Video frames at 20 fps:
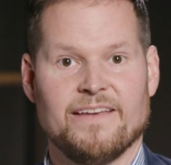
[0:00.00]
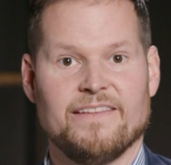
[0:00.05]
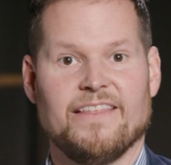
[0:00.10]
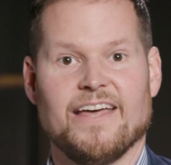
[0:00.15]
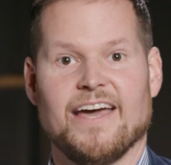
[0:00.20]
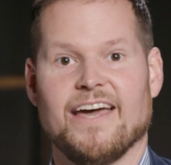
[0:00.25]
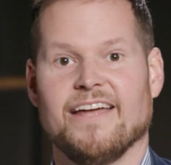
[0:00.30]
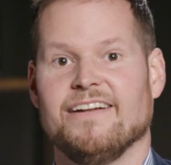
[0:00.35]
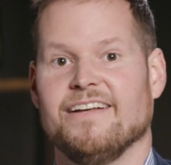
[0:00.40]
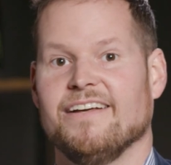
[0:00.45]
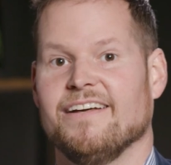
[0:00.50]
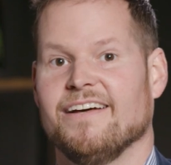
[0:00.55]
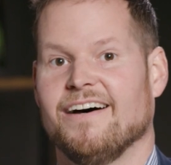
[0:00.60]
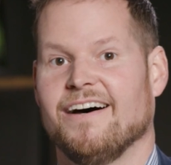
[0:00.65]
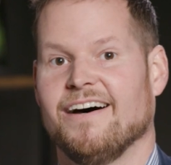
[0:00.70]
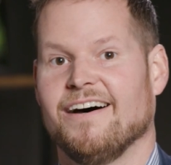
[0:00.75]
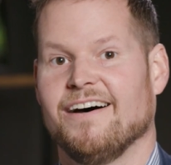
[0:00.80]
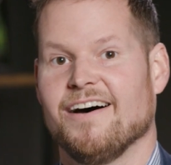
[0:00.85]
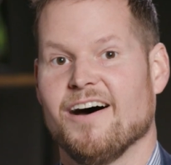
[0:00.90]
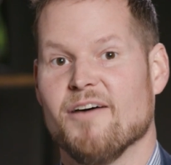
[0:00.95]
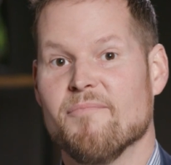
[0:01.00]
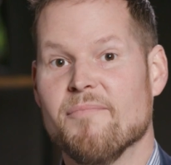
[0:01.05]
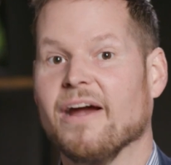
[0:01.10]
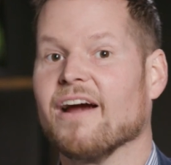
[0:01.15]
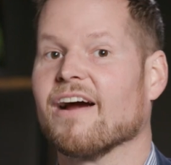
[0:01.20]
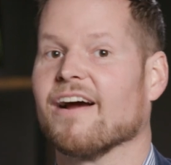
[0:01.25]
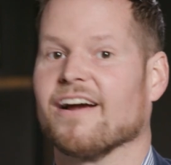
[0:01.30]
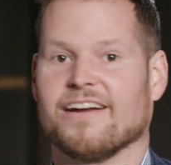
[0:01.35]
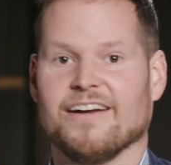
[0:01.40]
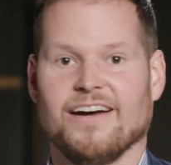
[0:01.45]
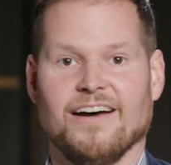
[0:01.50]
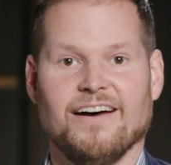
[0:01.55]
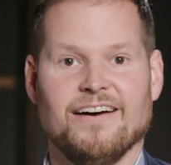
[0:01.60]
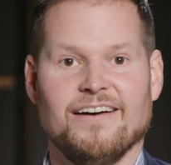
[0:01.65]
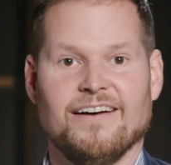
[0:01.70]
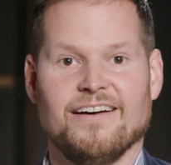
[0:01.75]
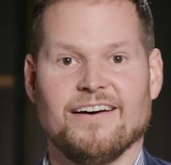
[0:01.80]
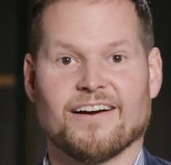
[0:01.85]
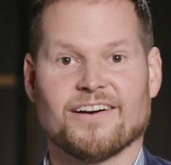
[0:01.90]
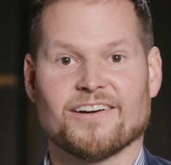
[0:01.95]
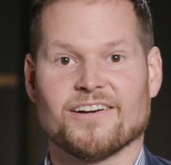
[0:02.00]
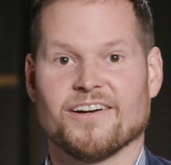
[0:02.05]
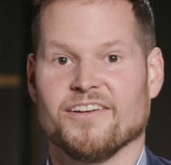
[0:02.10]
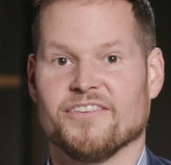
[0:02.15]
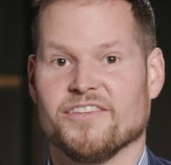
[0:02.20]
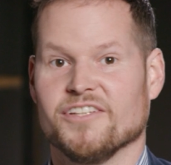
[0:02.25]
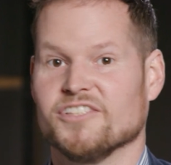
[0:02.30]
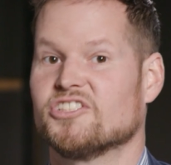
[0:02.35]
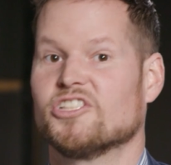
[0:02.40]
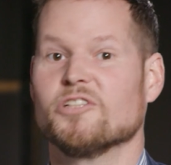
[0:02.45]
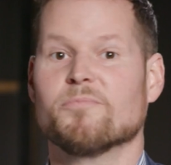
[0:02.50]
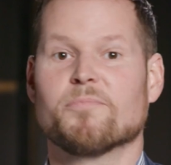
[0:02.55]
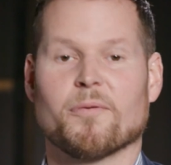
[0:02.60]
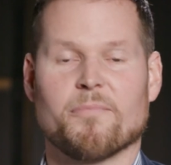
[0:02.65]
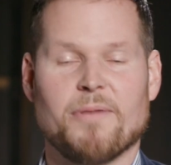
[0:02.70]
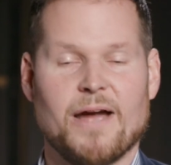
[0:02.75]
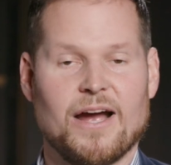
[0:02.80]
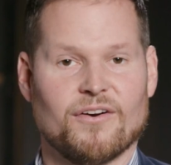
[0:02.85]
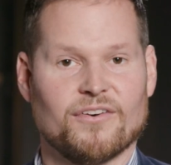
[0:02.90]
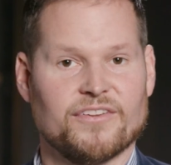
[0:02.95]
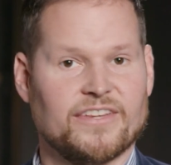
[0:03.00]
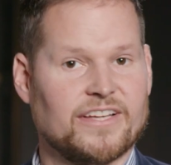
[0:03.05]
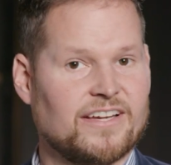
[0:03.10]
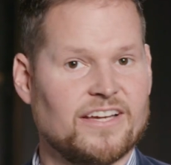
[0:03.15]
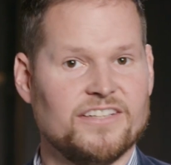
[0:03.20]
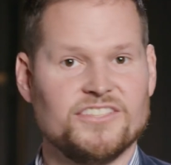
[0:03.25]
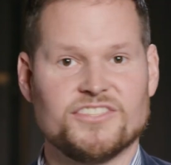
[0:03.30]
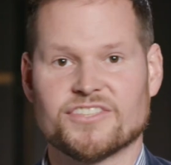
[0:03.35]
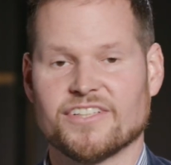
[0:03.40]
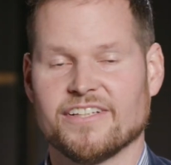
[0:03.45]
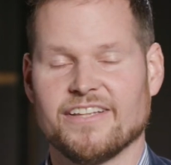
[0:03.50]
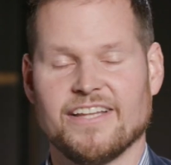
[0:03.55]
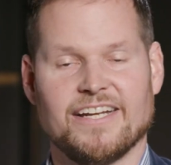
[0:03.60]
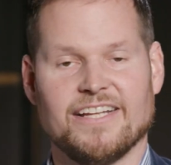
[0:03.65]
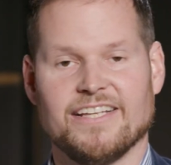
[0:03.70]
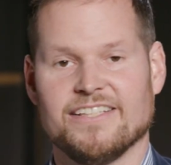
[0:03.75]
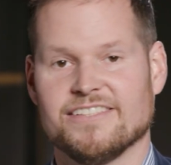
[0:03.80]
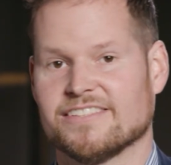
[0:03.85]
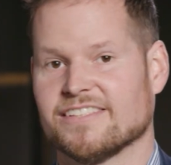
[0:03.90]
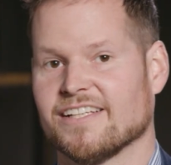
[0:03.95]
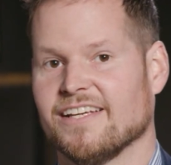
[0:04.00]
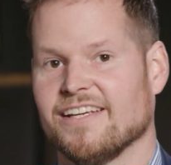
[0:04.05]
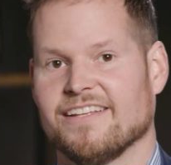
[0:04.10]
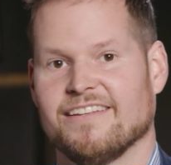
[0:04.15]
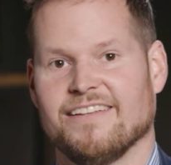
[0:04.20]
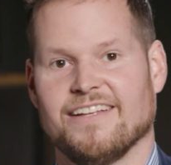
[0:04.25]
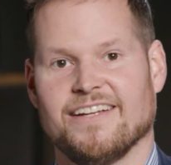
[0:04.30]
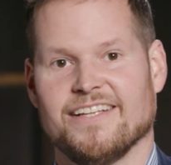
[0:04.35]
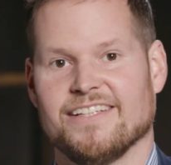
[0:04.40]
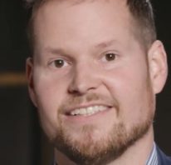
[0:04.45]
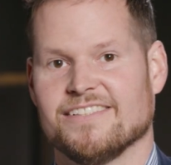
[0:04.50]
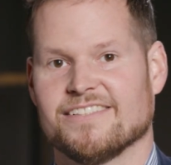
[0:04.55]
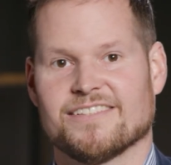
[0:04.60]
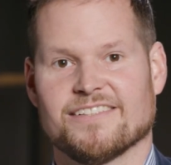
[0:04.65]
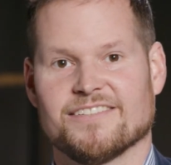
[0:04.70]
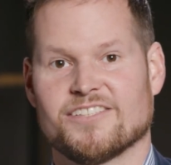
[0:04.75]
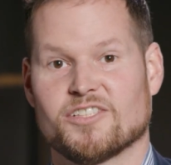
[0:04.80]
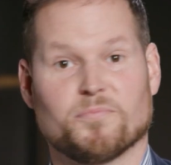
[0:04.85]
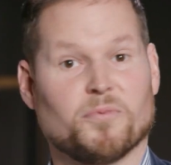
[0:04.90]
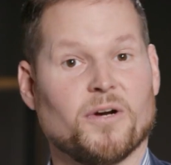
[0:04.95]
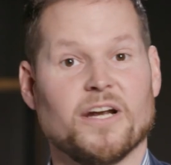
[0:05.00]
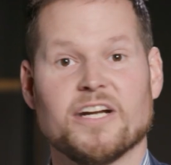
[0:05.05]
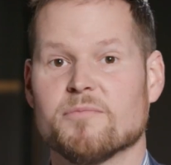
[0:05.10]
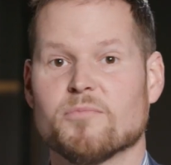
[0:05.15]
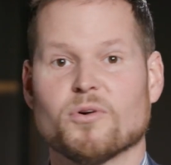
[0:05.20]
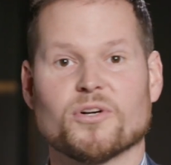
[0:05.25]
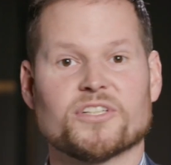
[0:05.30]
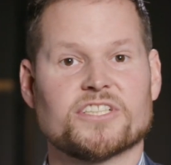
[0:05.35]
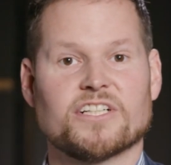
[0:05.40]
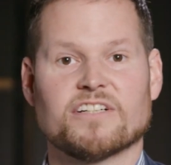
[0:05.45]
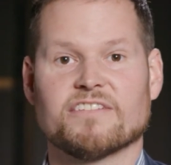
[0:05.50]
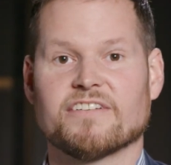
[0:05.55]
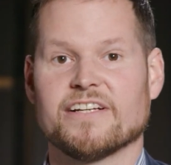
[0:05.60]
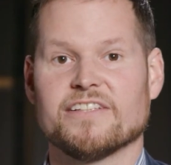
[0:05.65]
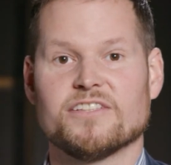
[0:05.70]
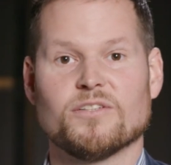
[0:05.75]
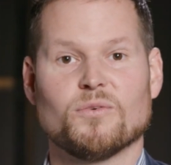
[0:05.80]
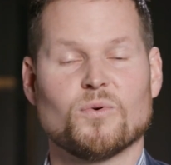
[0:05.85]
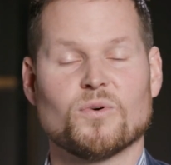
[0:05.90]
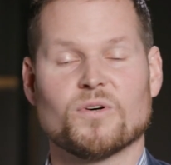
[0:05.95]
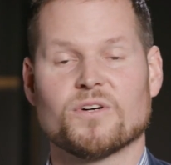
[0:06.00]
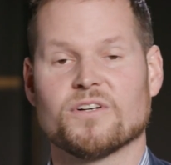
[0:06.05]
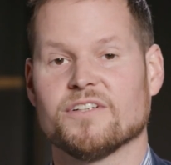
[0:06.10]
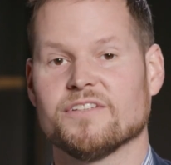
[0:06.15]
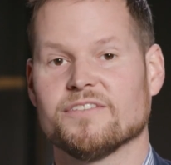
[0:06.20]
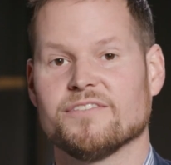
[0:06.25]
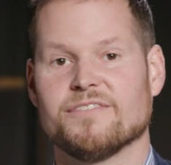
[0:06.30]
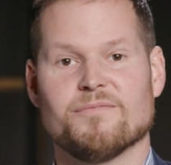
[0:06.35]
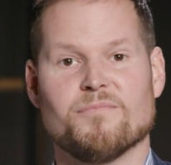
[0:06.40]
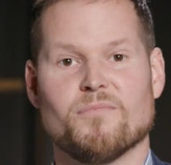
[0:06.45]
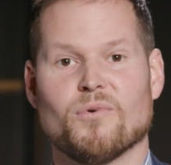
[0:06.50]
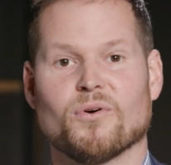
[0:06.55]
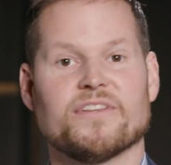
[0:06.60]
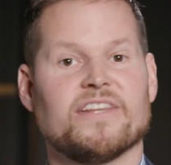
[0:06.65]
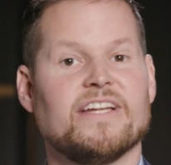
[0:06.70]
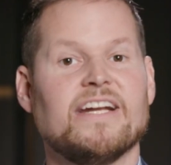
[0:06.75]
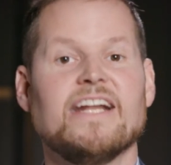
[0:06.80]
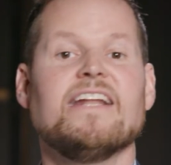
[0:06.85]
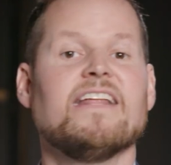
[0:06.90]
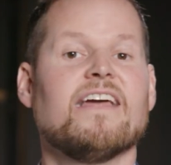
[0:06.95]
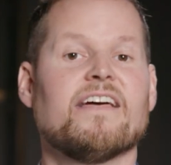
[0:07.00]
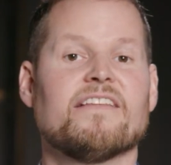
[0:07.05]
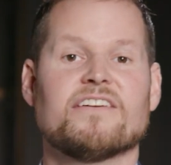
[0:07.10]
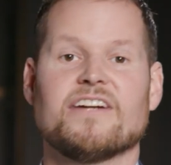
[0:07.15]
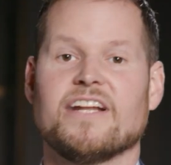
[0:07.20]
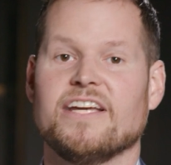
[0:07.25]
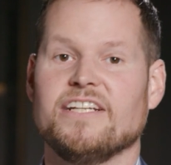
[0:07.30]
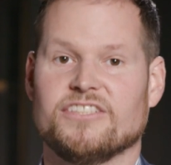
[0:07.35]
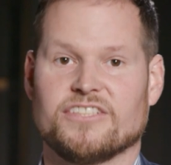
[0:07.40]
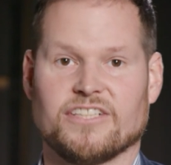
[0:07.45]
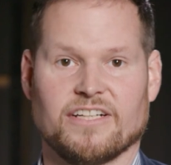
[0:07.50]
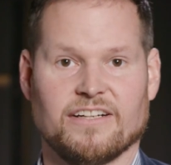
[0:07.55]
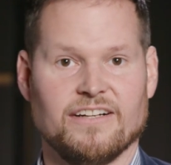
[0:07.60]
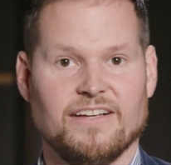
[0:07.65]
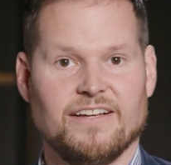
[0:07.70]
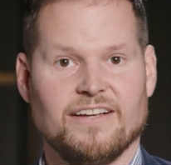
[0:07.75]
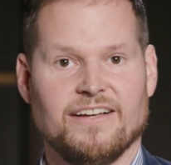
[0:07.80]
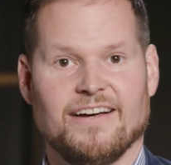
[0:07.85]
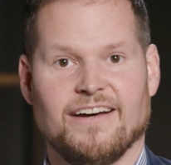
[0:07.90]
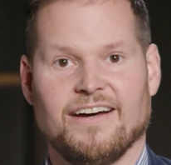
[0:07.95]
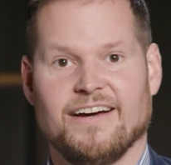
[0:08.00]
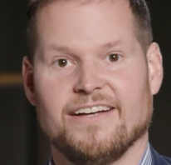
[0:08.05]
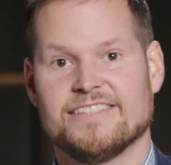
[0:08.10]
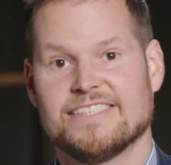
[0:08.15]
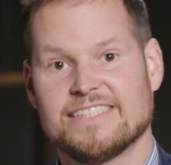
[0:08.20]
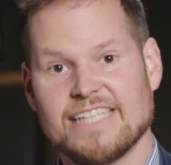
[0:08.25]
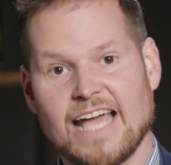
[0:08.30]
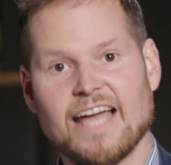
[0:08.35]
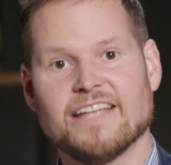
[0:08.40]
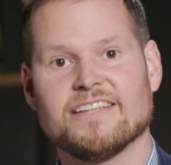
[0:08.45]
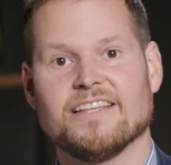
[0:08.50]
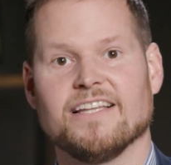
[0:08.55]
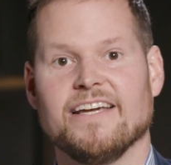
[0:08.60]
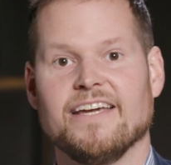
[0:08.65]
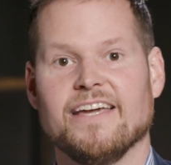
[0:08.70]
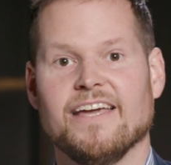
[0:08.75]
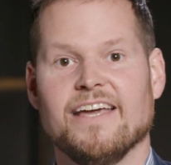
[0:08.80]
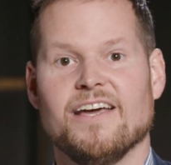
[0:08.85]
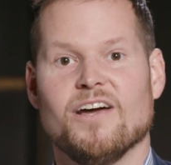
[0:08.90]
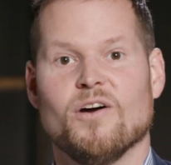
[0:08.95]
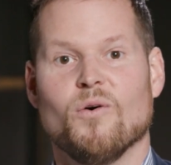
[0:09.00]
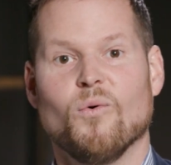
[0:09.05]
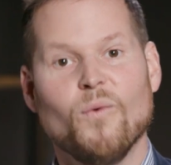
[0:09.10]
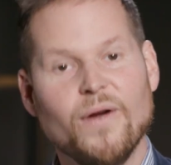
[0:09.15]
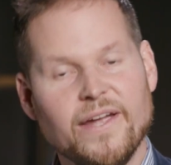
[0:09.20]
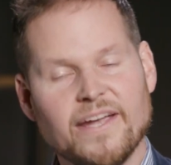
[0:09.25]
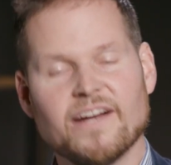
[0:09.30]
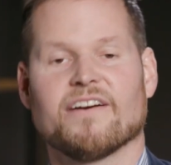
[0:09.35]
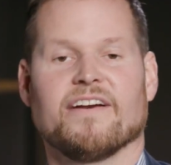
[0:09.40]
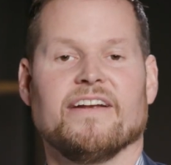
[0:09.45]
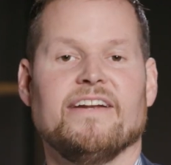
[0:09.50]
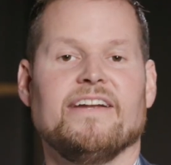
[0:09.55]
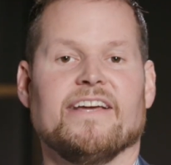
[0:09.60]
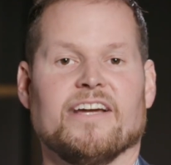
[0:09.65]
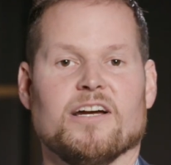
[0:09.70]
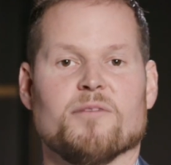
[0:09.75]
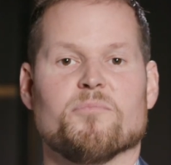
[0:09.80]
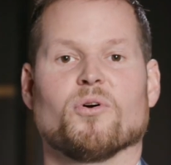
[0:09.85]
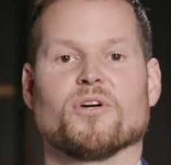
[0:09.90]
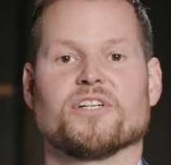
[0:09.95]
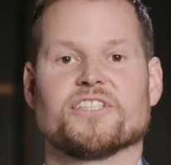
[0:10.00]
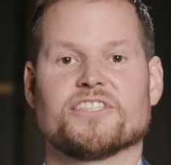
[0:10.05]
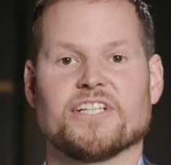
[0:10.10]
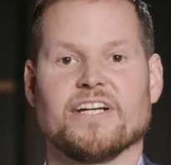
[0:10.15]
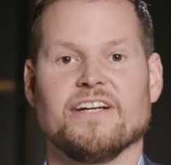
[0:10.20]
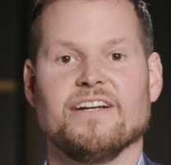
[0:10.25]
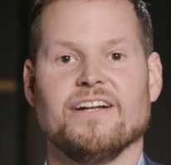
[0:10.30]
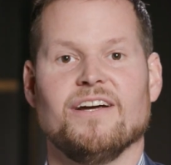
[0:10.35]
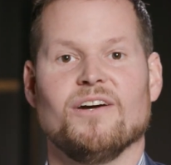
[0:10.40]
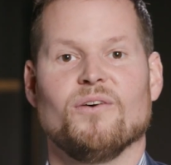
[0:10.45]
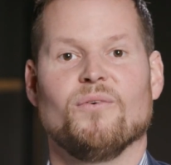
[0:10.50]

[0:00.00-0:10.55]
that America, the superpower, the country that has spread abortion around the world more than any other nation, sadly, we are ending abortion.